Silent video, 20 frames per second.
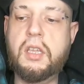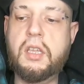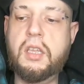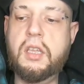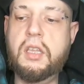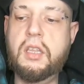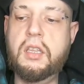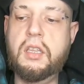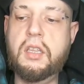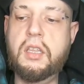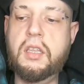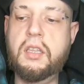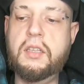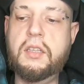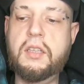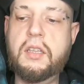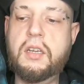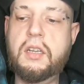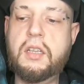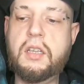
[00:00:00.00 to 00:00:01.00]
It
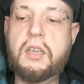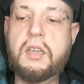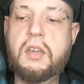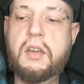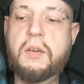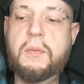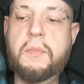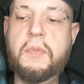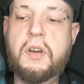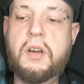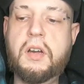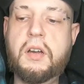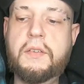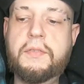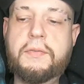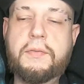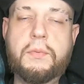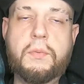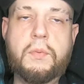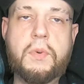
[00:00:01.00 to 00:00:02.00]
didn't come
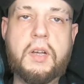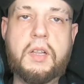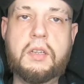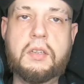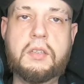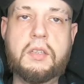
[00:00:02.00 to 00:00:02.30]
off well